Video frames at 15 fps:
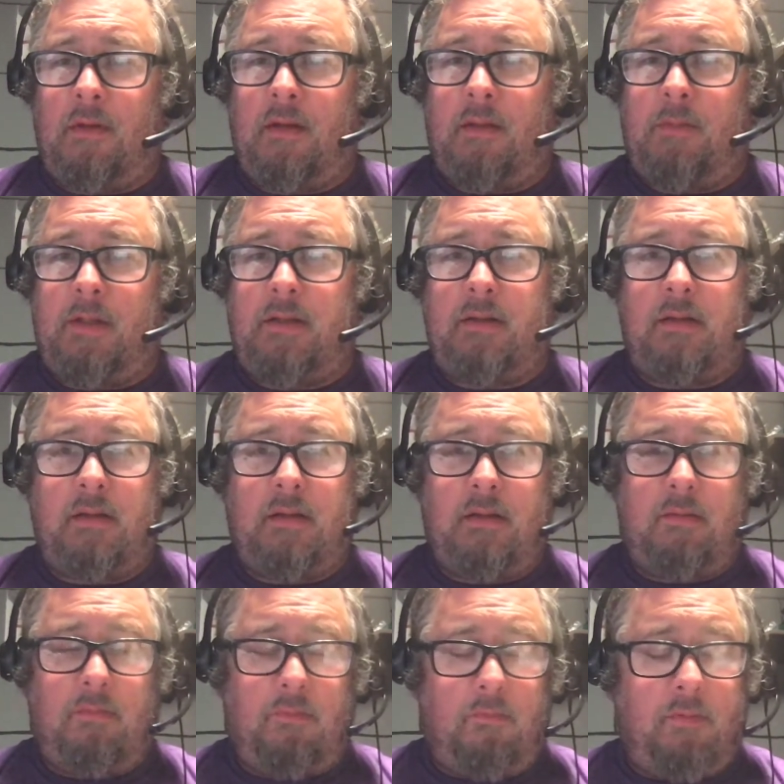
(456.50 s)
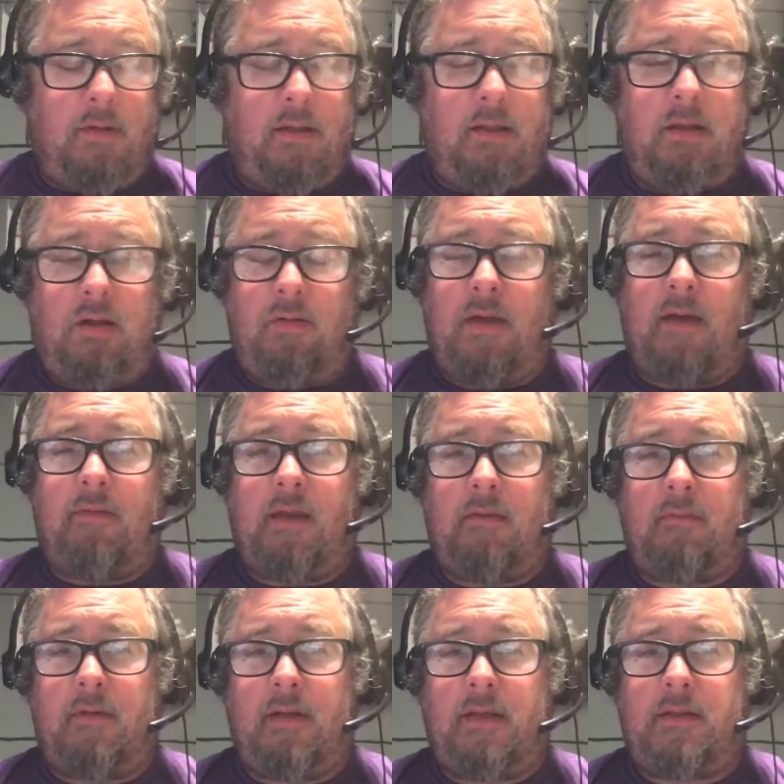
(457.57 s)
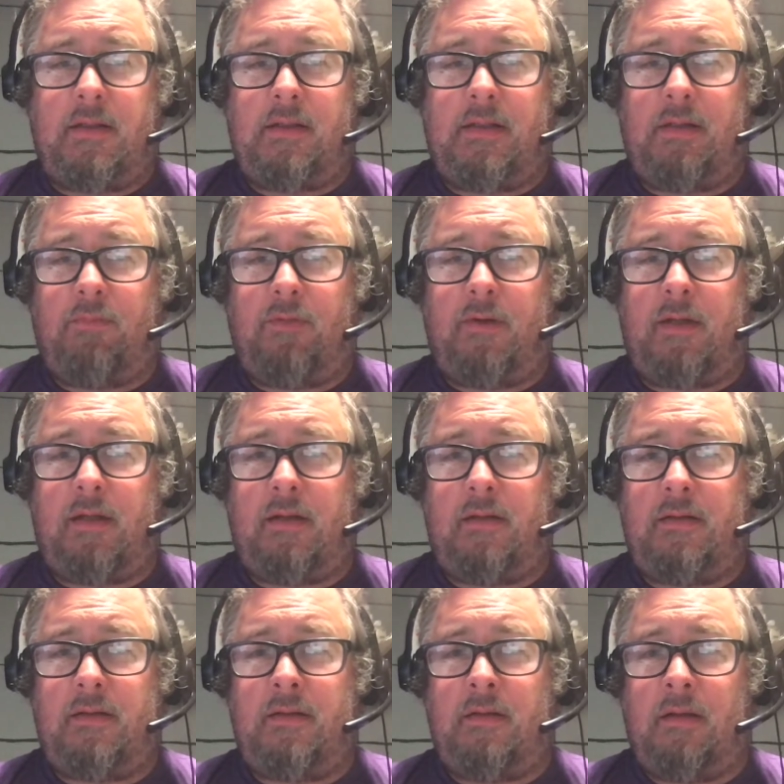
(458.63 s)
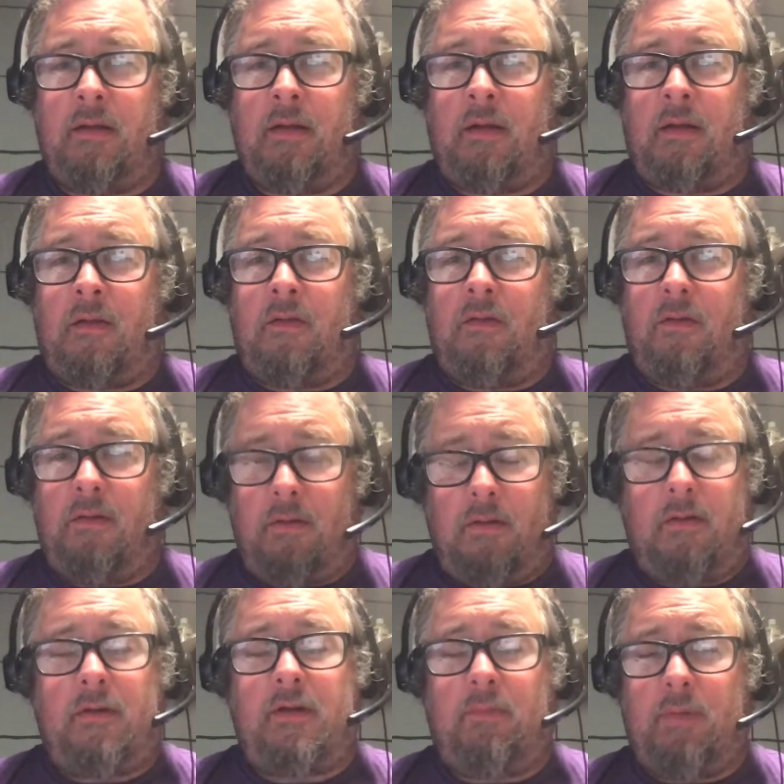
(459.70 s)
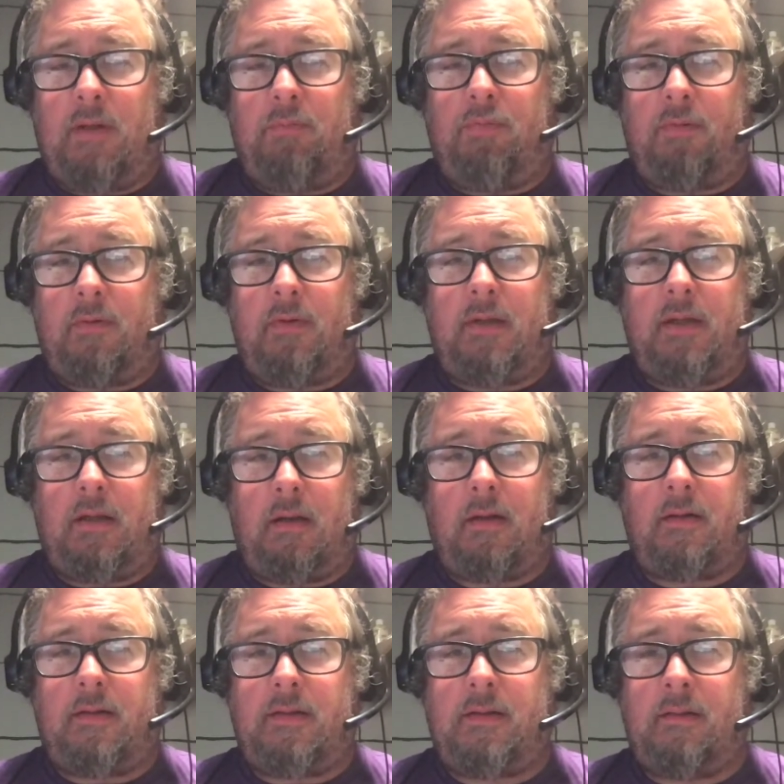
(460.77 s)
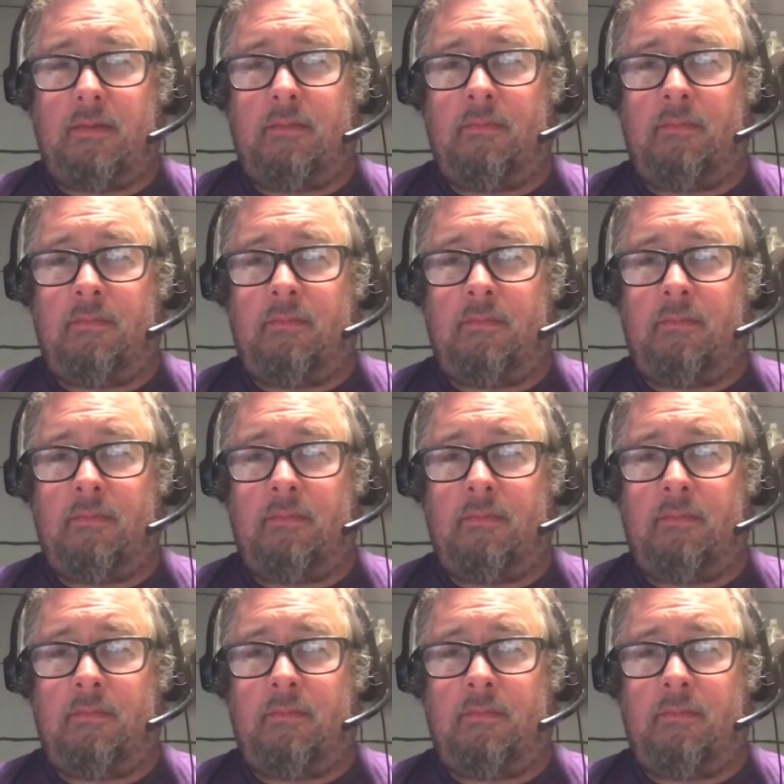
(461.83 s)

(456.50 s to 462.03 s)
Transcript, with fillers: I mean, when you have that relationship with kids, they're going to be brutally honest.